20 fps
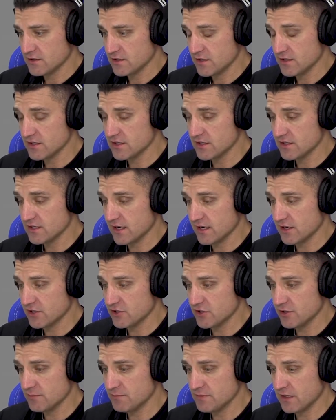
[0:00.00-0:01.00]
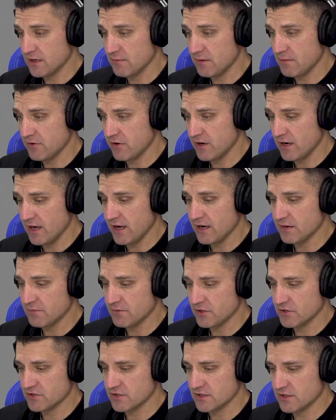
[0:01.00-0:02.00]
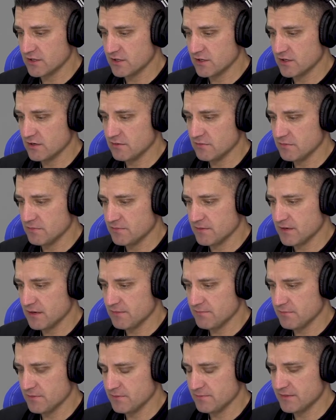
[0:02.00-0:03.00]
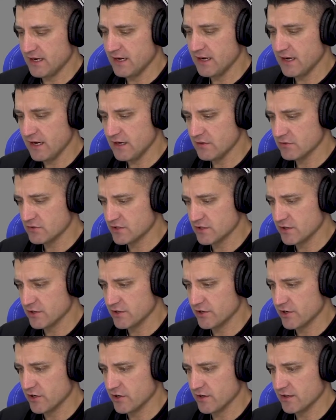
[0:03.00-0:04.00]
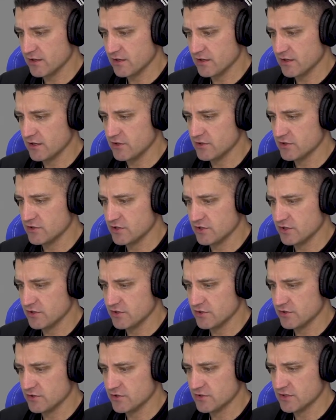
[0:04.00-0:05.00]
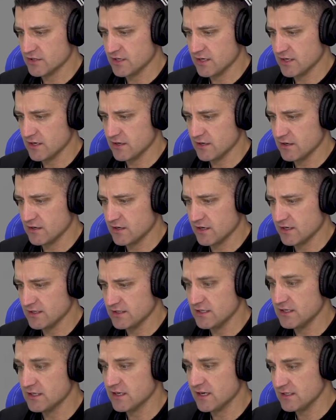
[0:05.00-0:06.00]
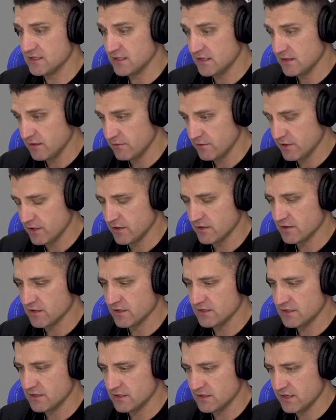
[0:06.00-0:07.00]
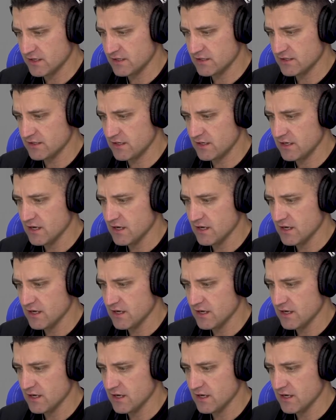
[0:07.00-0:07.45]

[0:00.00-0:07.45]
this is like a trip down memory lane, because a decade or so ago, I think they used to use 1990. There we go, 1990